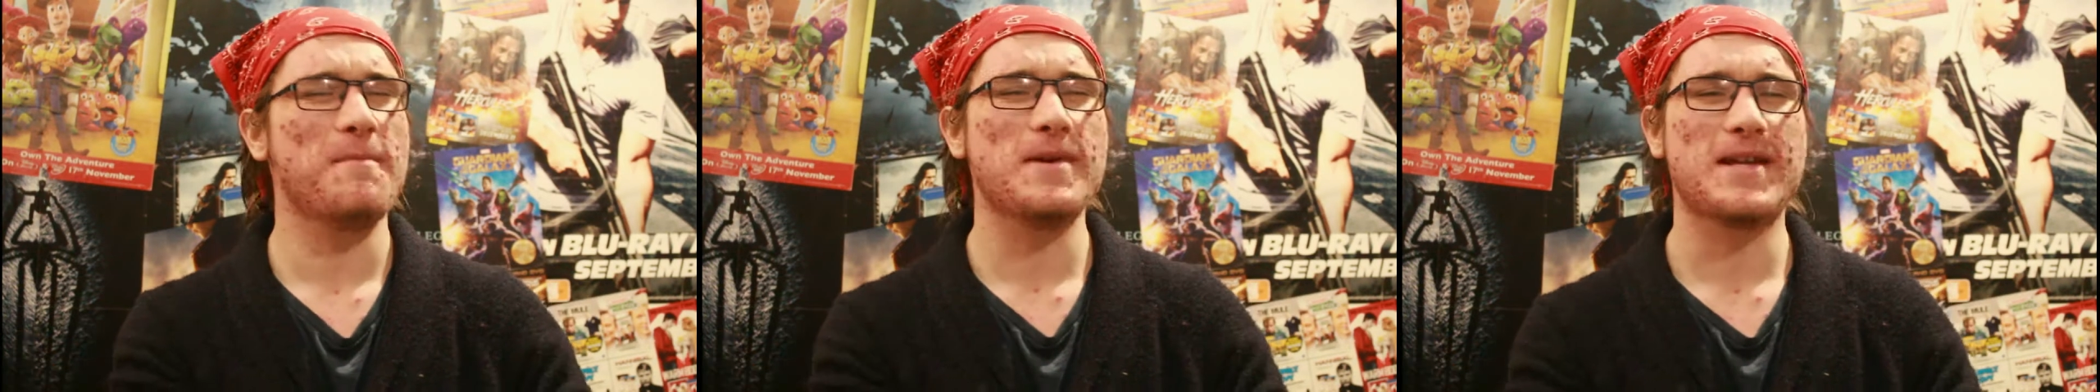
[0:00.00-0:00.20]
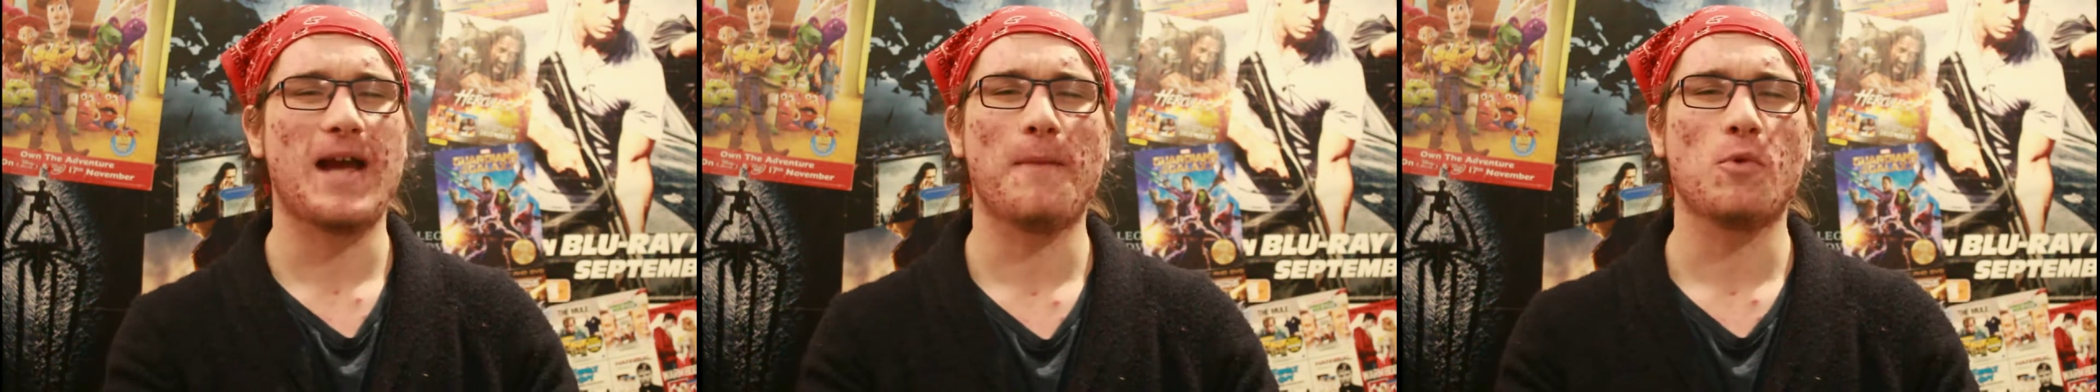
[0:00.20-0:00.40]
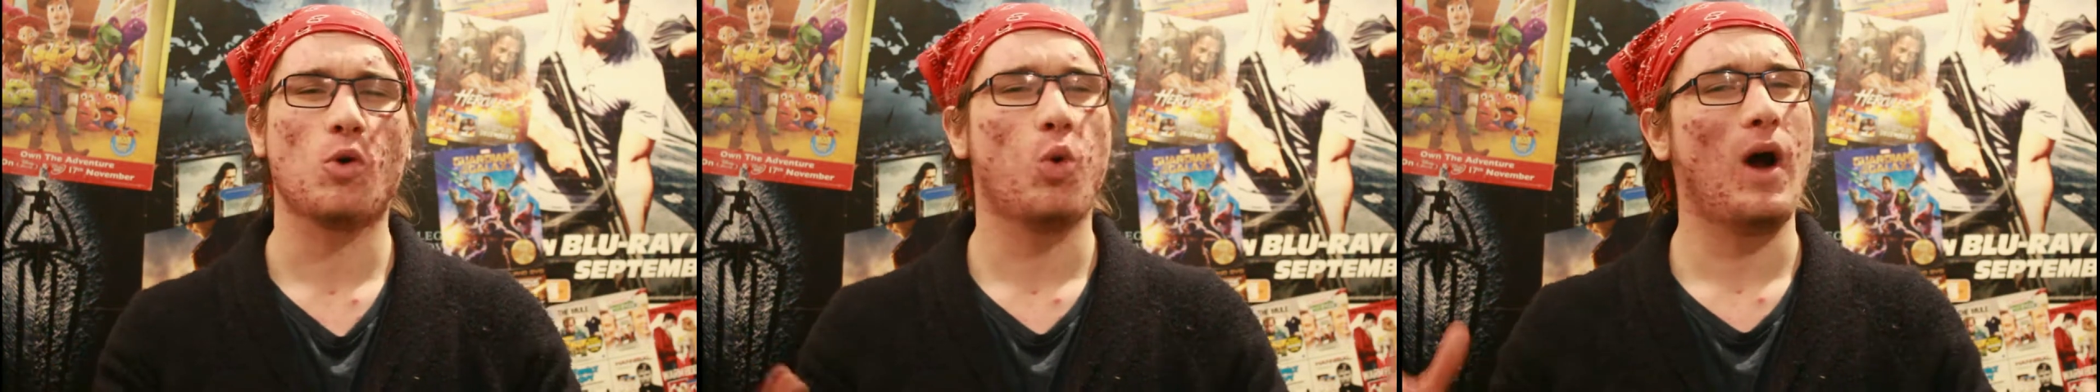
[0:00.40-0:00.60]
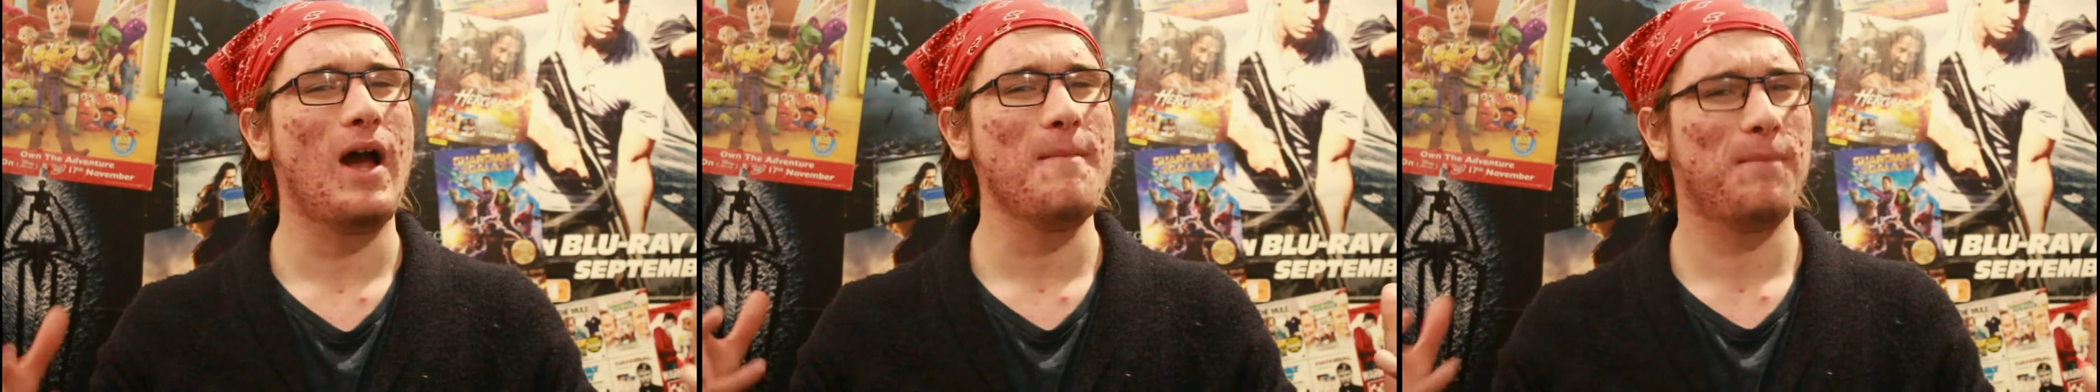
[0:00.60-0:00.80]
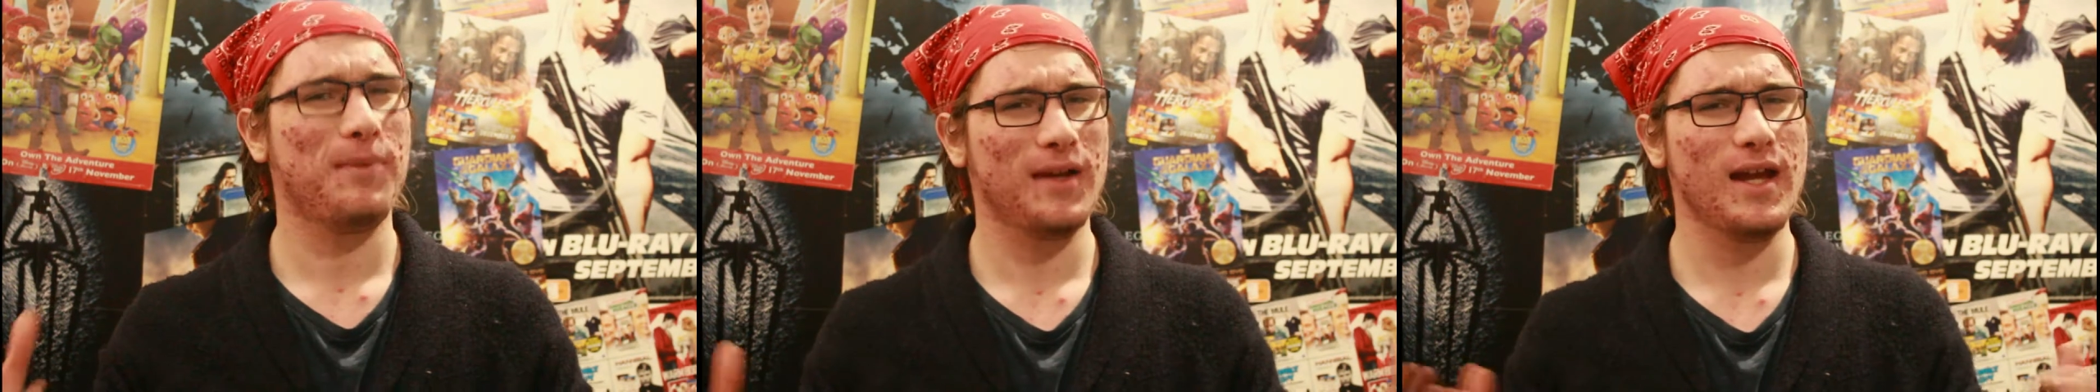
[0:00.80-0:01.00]
become
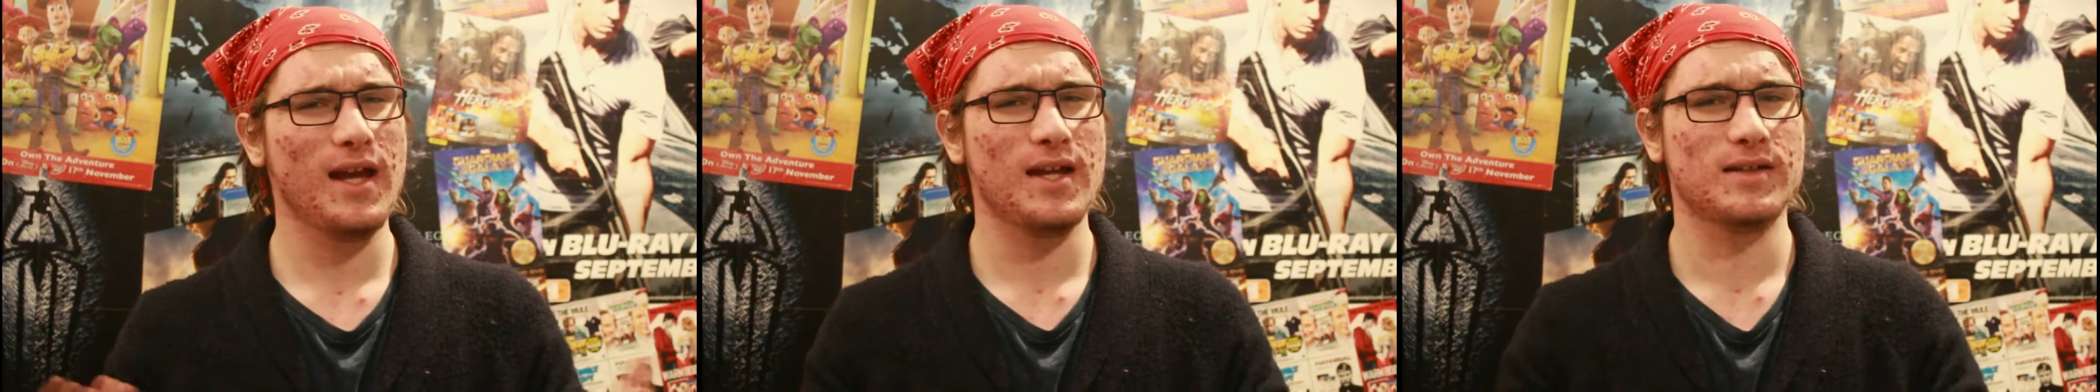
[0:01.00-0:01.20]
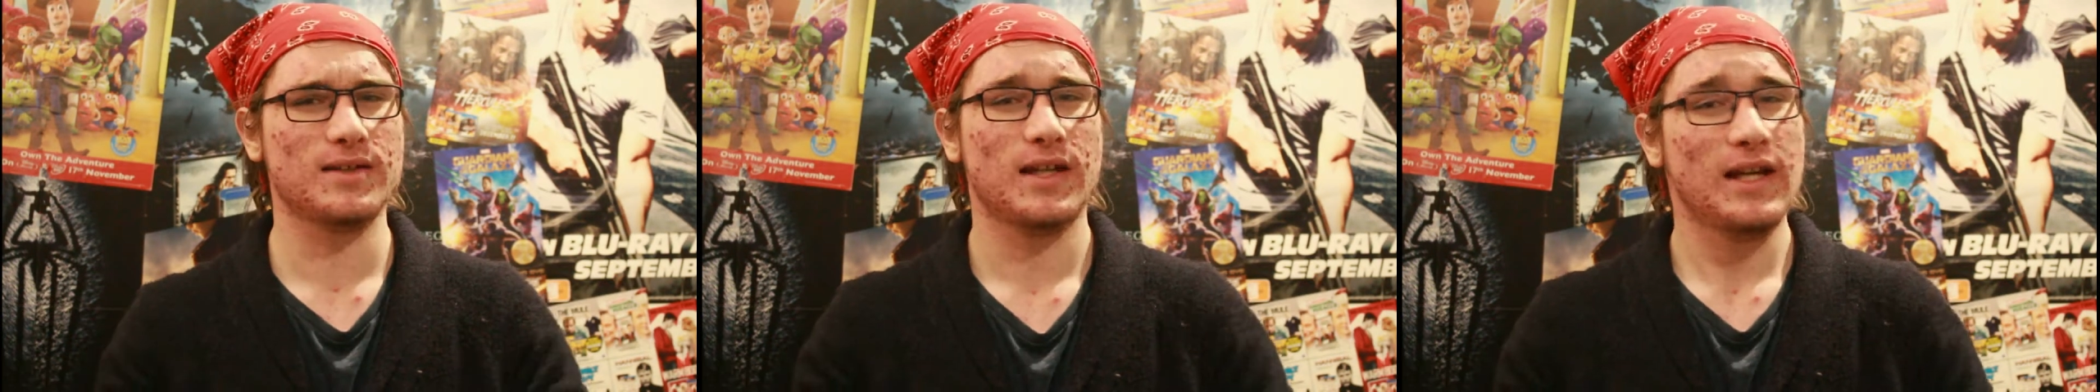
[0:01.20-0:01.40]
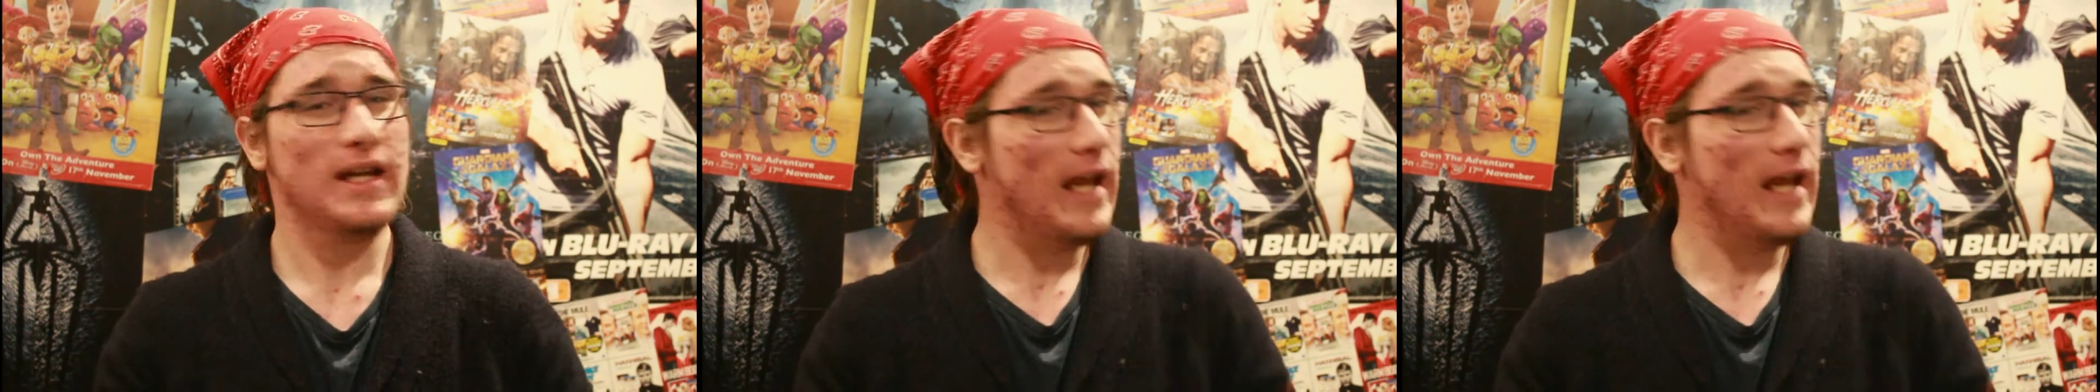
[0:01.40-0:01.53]
quite bland,